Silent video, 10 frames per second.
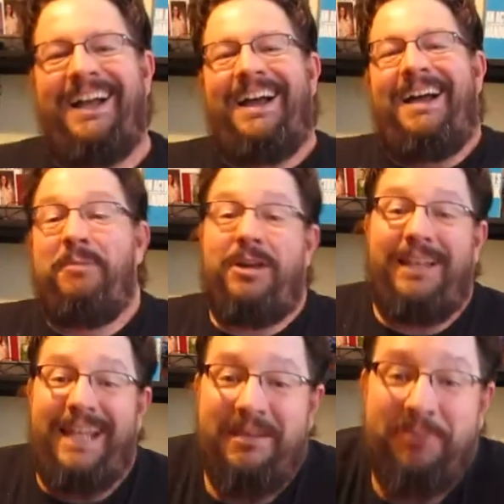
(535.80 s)
bought a
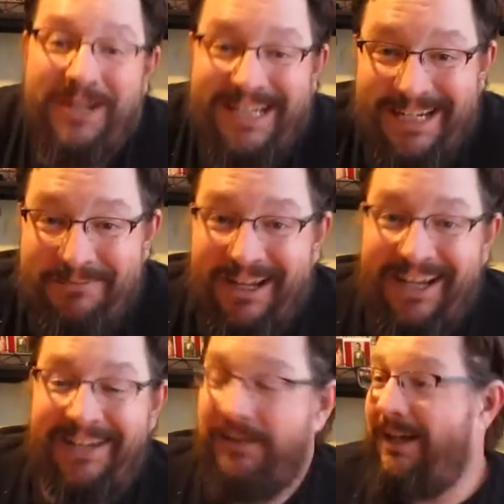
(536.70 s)
lamp on
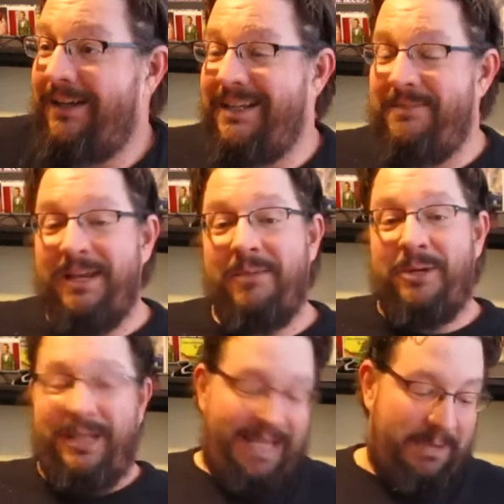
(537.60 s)
eBay, or not on eBay, I
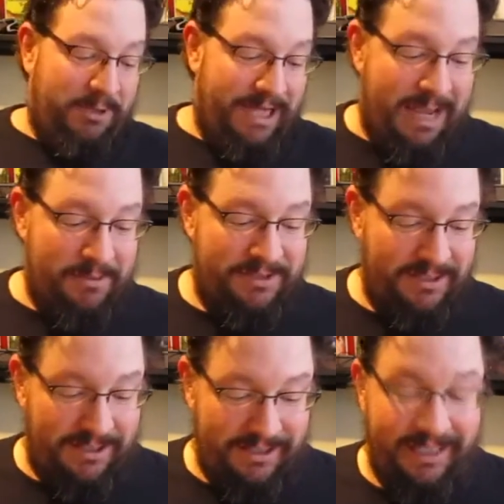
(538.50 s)
bought a lamp on
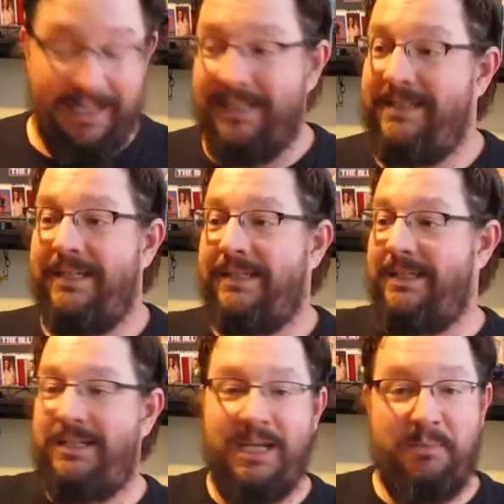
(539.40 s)
Amazon, and it's just a
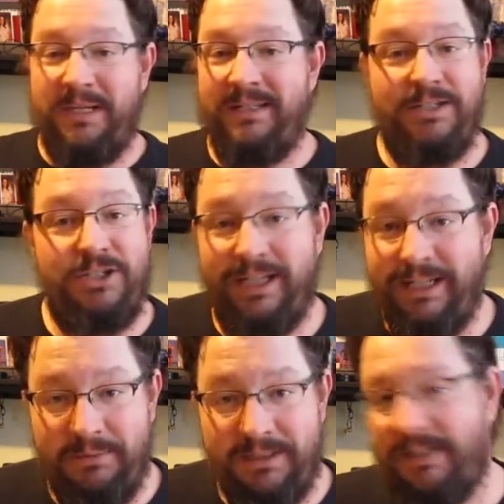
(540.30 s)
cheap piece of
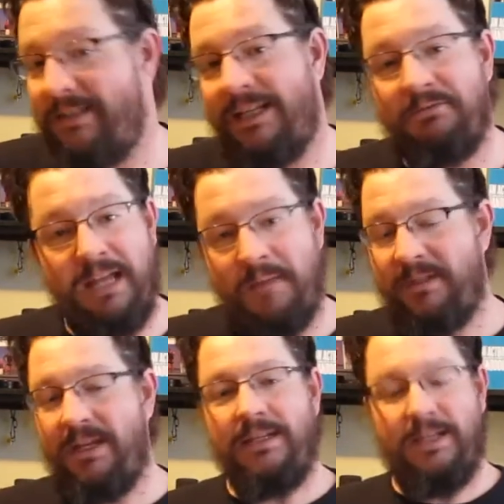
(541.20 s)
shit because that's what
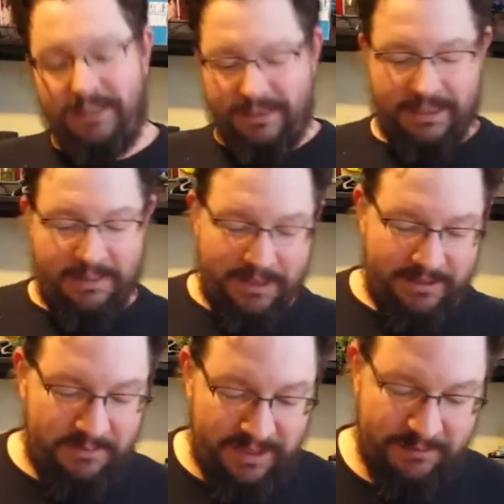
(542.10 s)
Amazon does. That's how they make
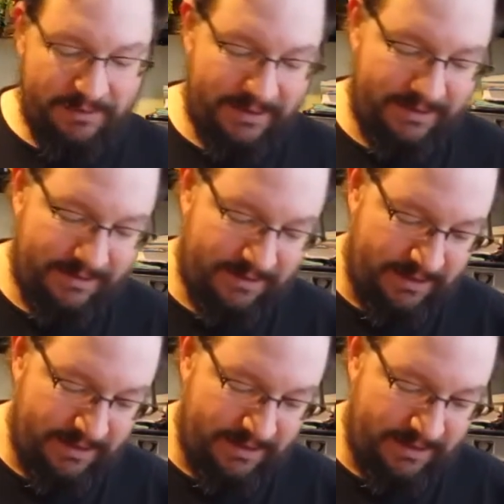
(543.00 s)
their money with us.